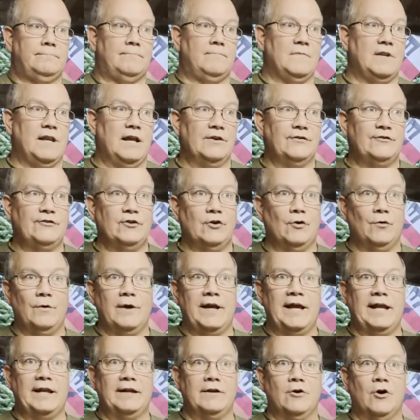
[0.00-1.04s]
Uh, so,
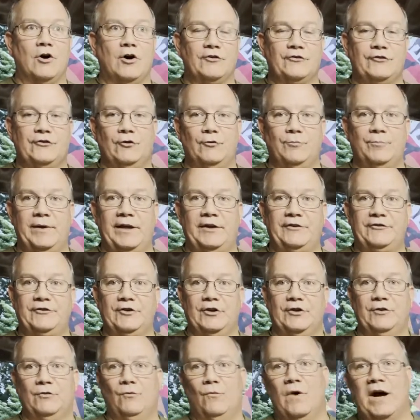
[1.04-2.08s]
and also based on
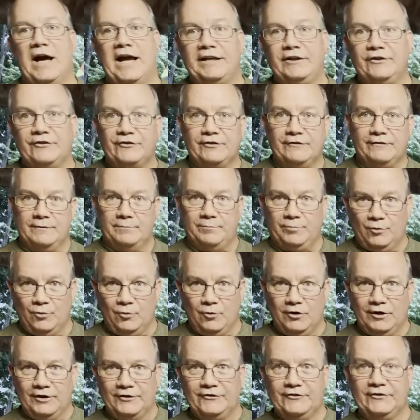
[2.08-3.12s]
the wideness of the
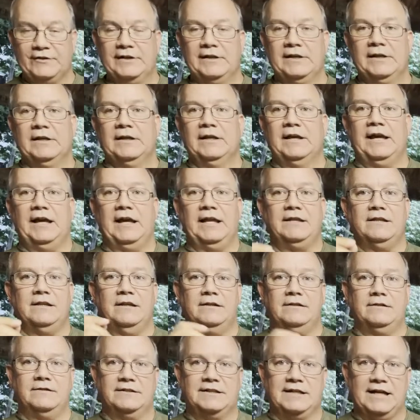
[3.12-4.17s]
boards and the
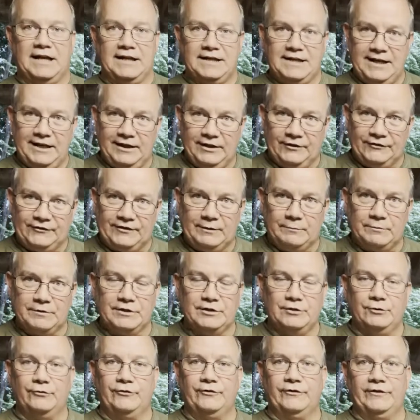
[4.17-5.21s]
cut nails that were
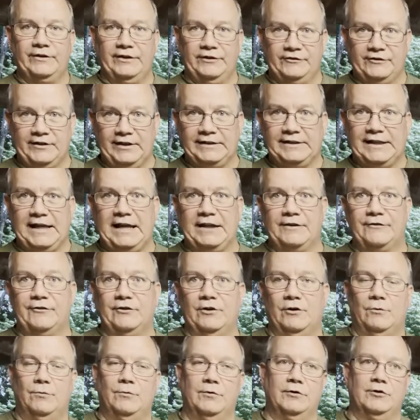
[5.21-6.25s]
used and things like that. So
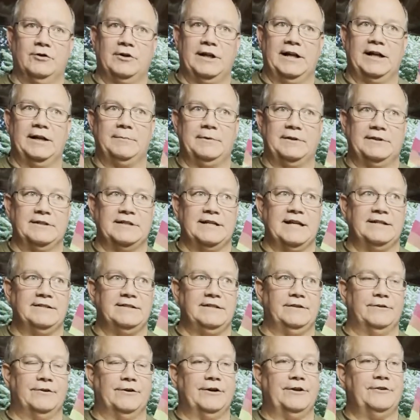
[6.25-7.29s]
we're looking at about the
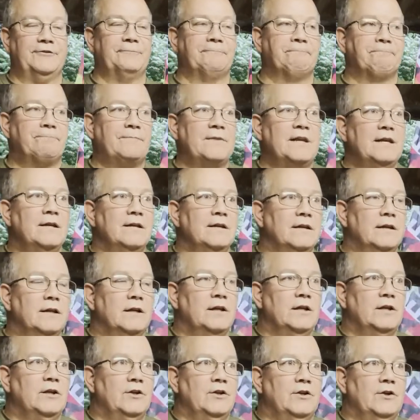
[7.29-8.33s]
1930s.
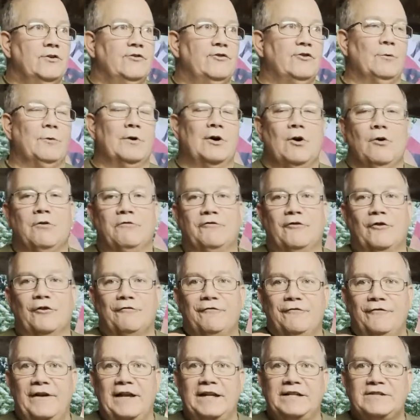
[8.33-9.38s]
So we're going for a
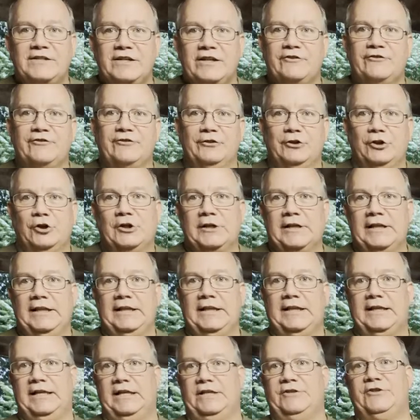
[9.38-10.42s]
vintage look in the
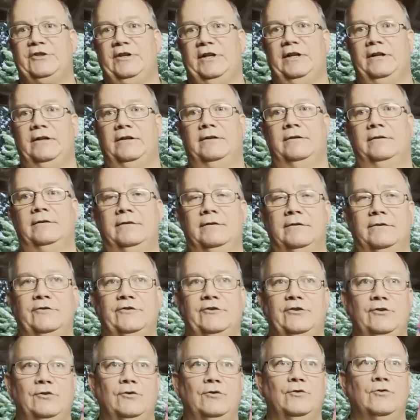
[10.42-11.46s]
kitchen
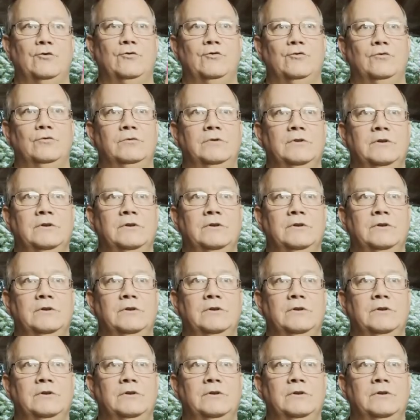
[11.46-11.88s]
to